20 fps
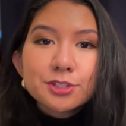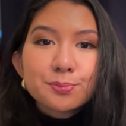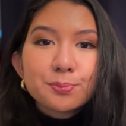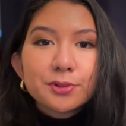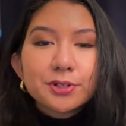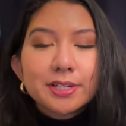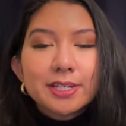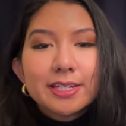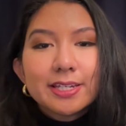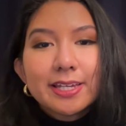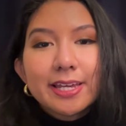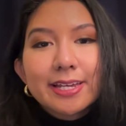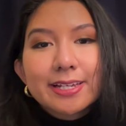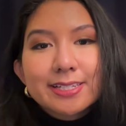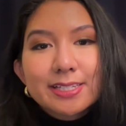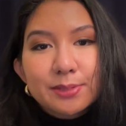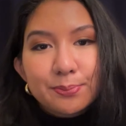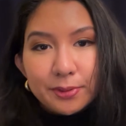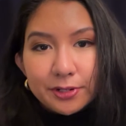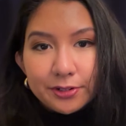booking
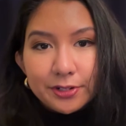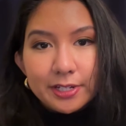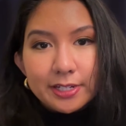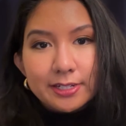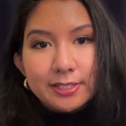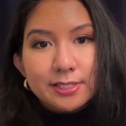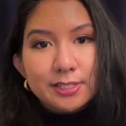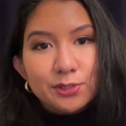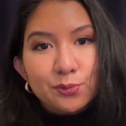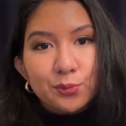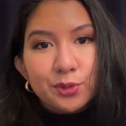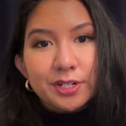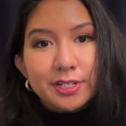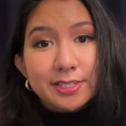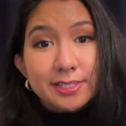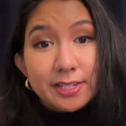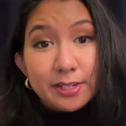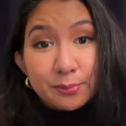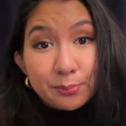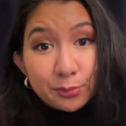experience
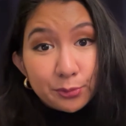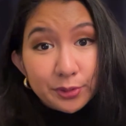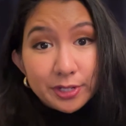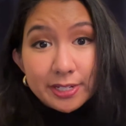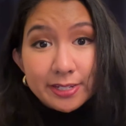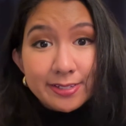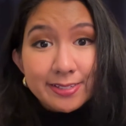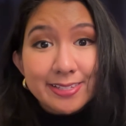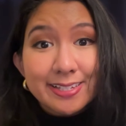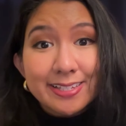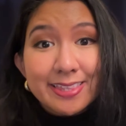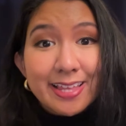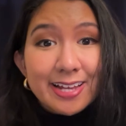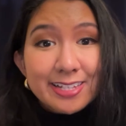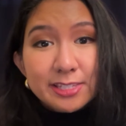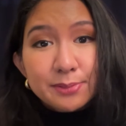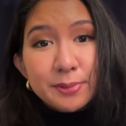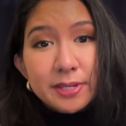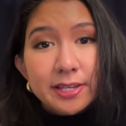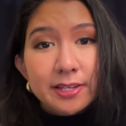was a breeze, and
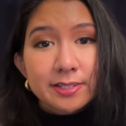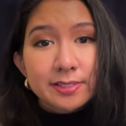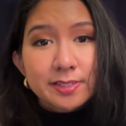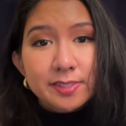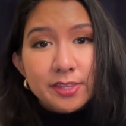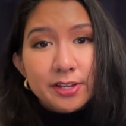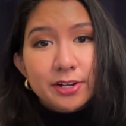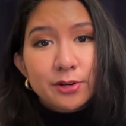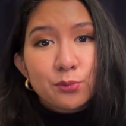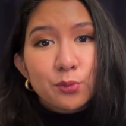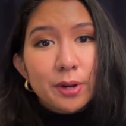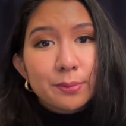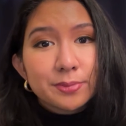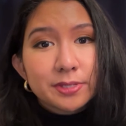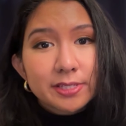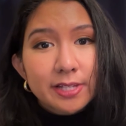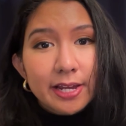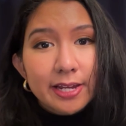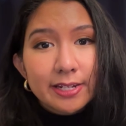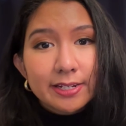that's because their
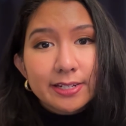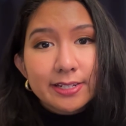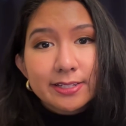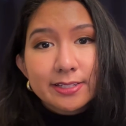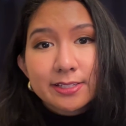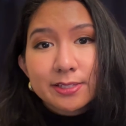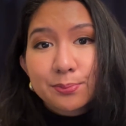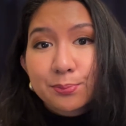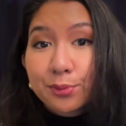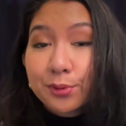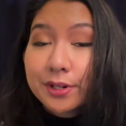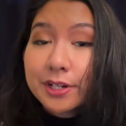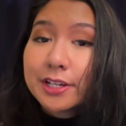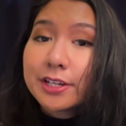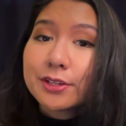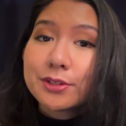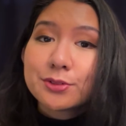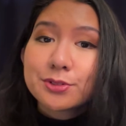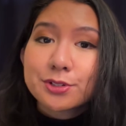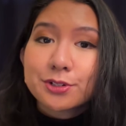website is pretty
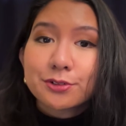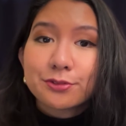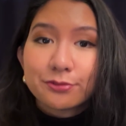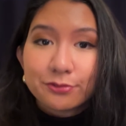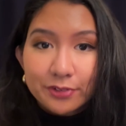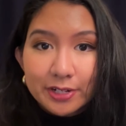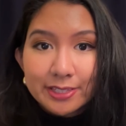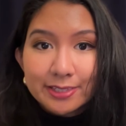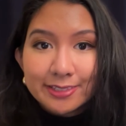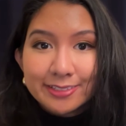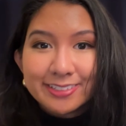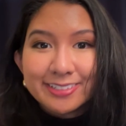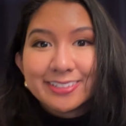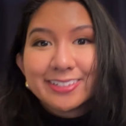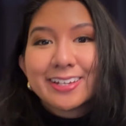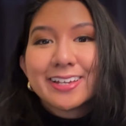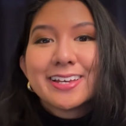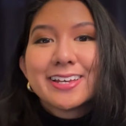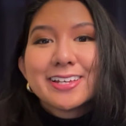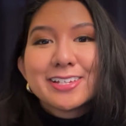user-friendly.
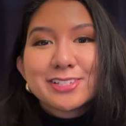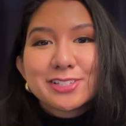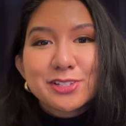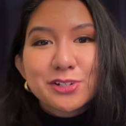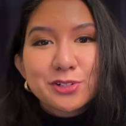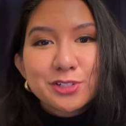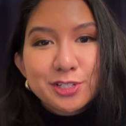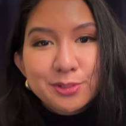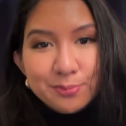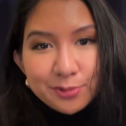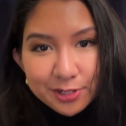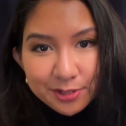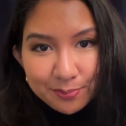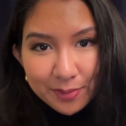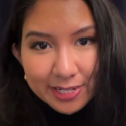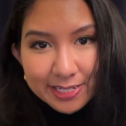So to book my